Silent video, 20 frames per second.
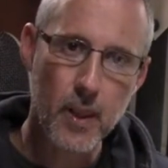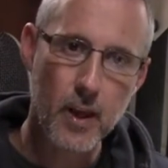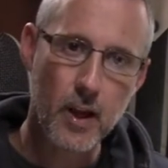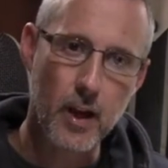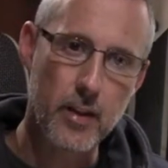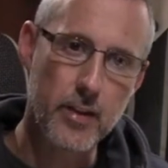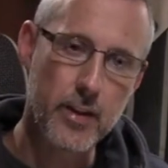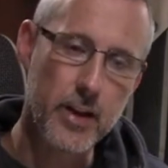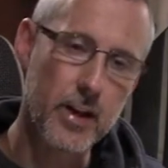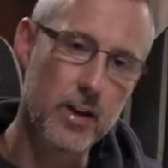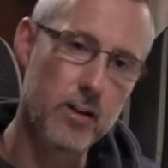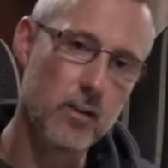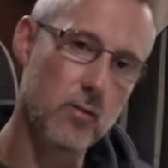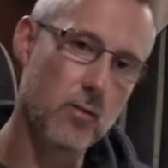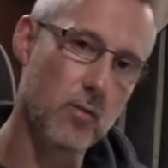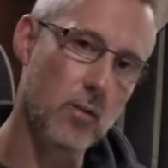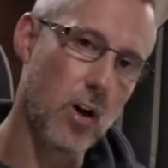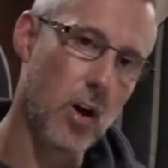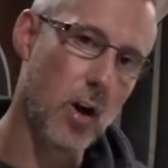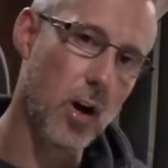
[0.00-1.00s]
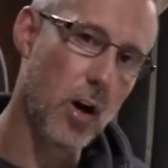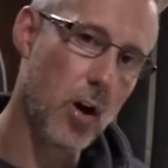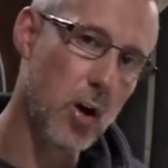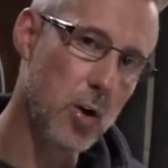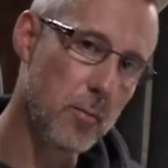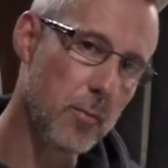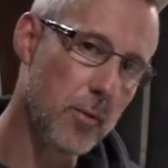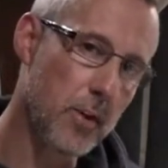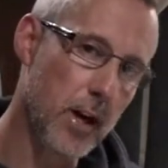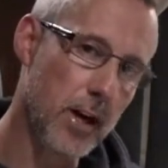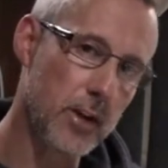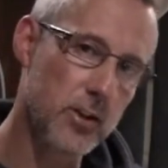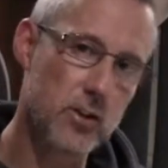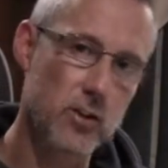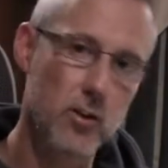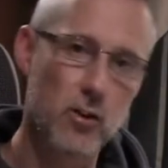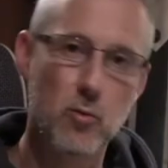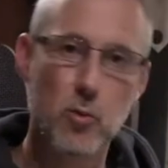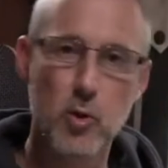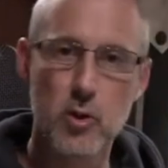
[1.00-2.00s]
And then I hope that as
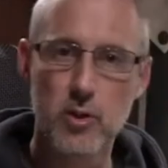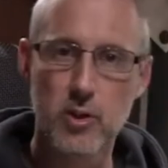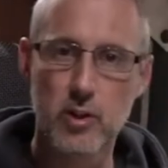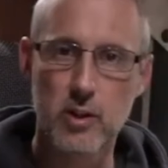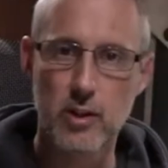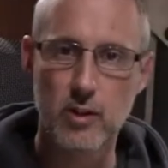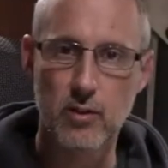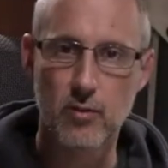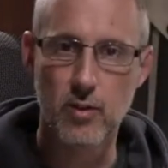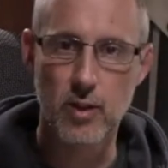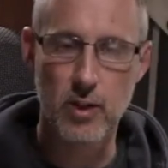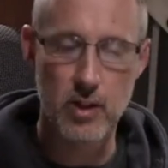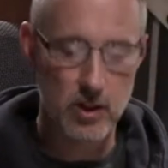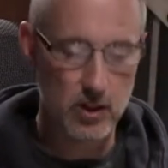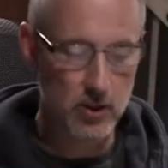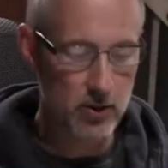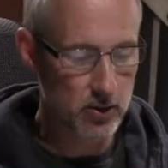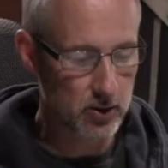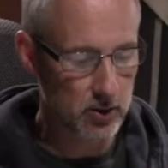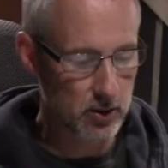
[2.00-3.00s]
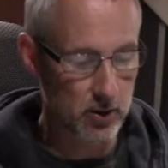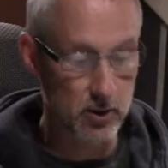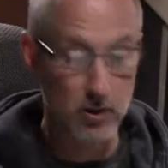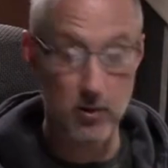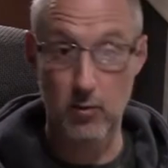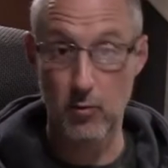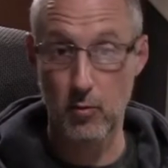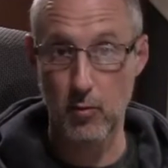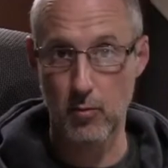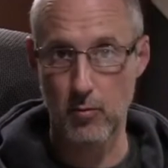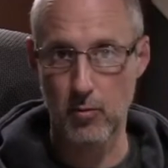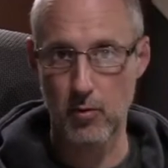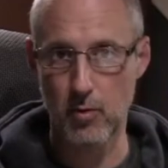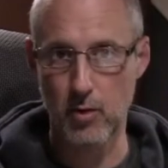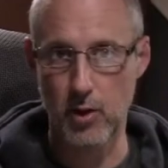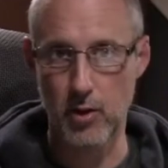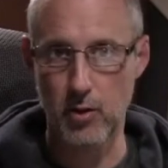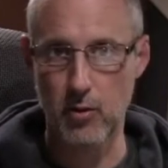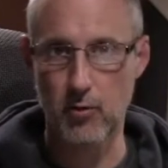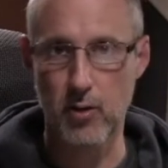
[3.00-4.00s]
you're watching these videos, and
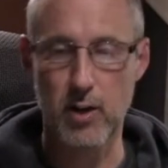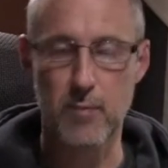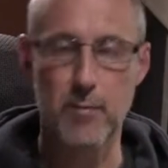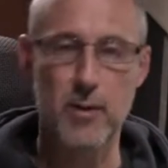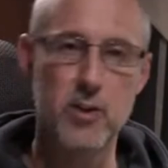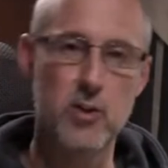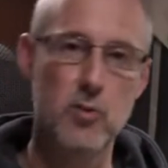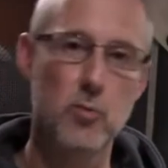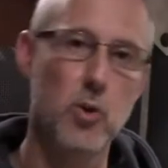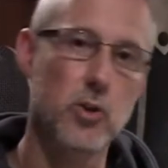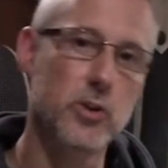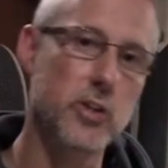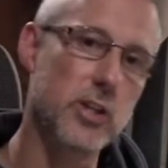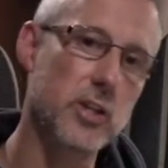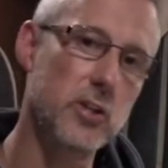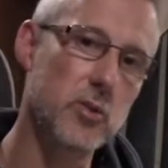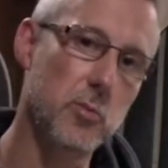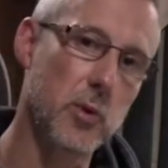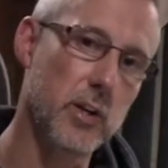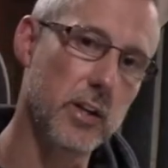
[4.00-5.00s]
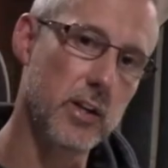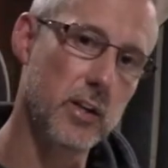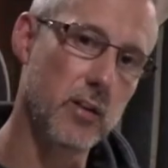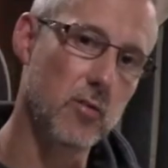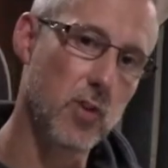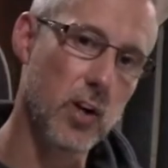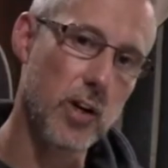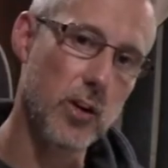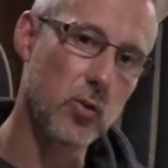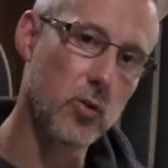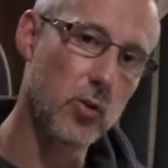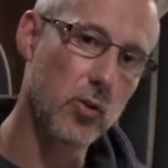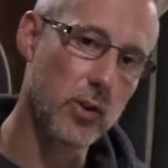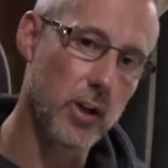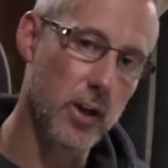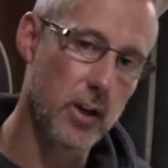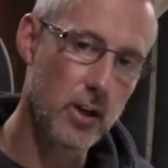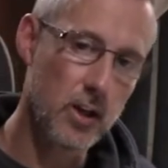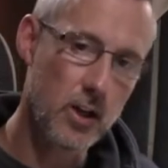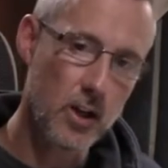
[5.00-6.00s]
I do recommend you watch each one in the right
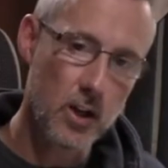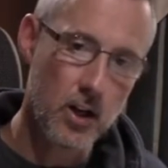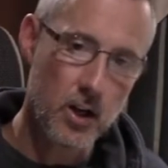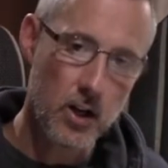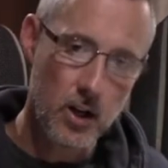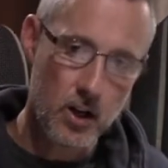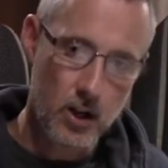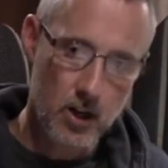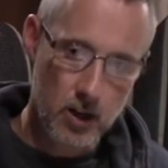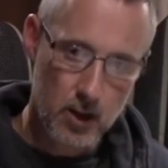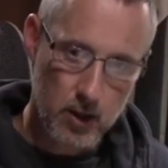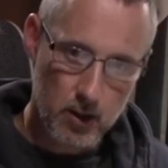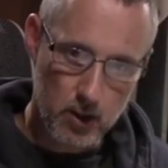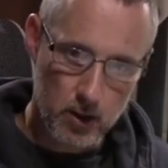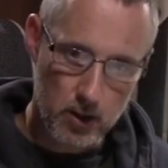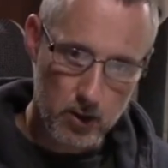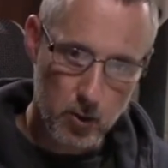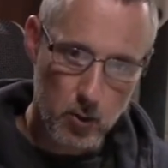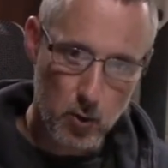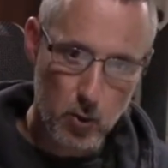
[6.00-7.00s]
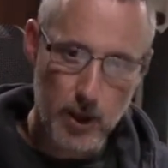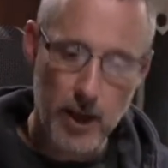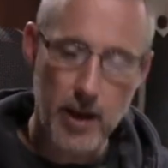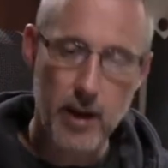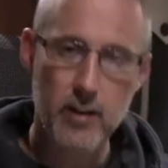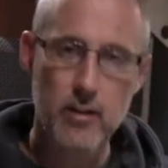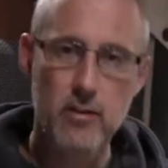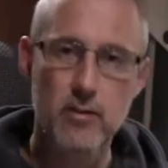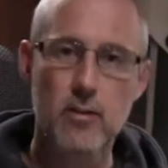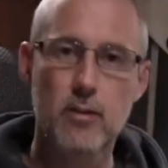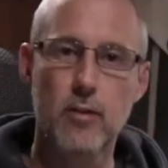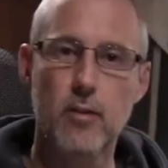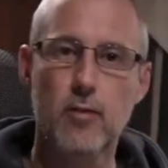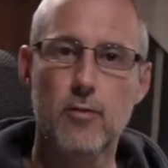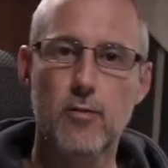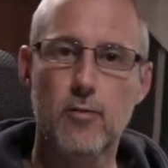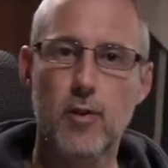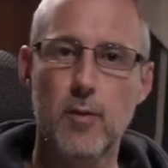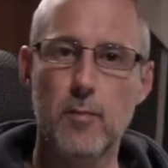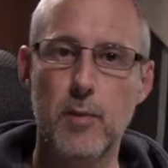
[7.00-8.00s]
order, that you'll get
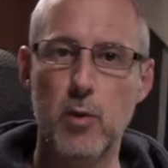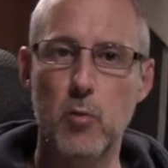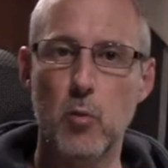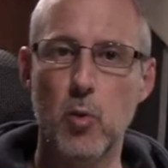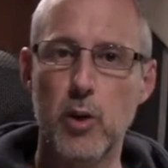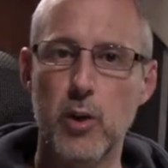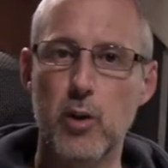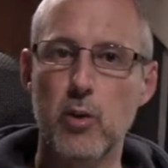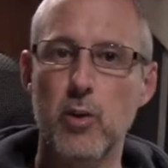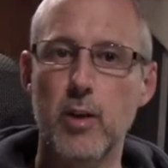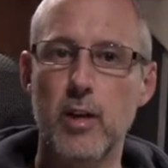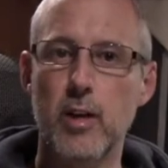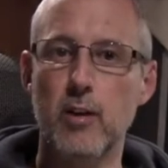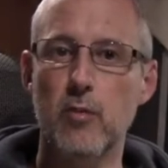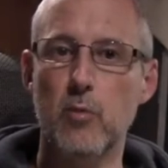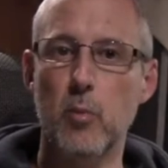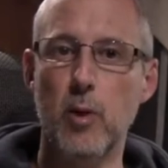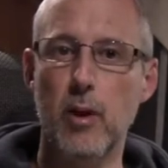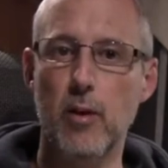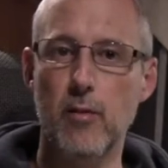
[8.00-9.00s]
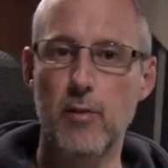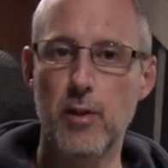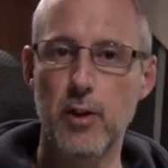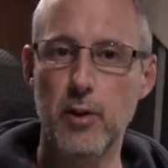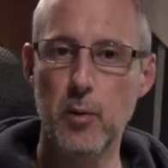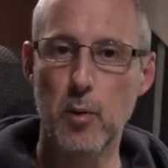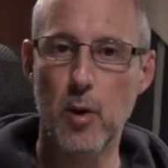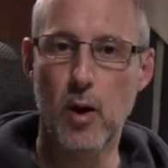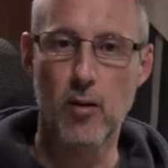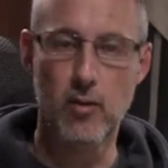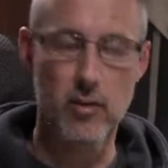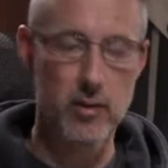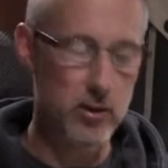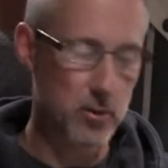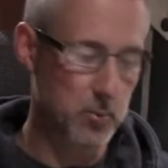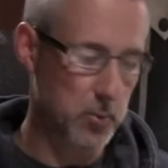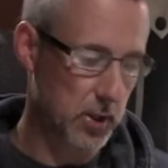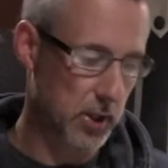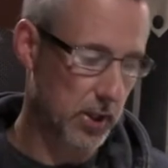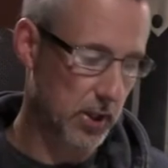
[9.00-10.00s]
from it what you need wherever you are at this
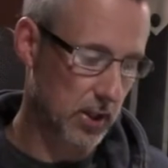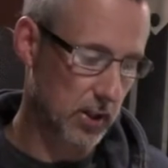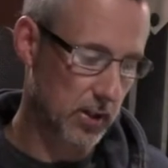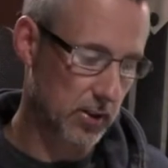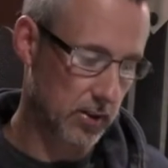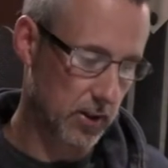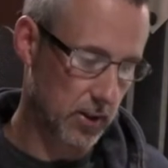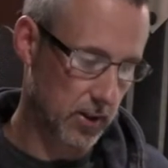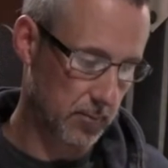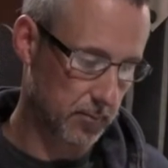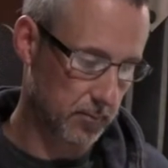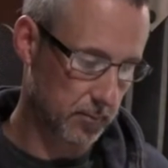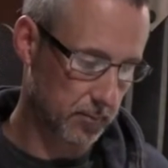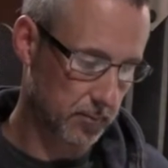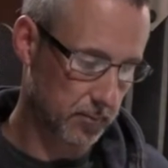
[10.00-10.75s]
particular time.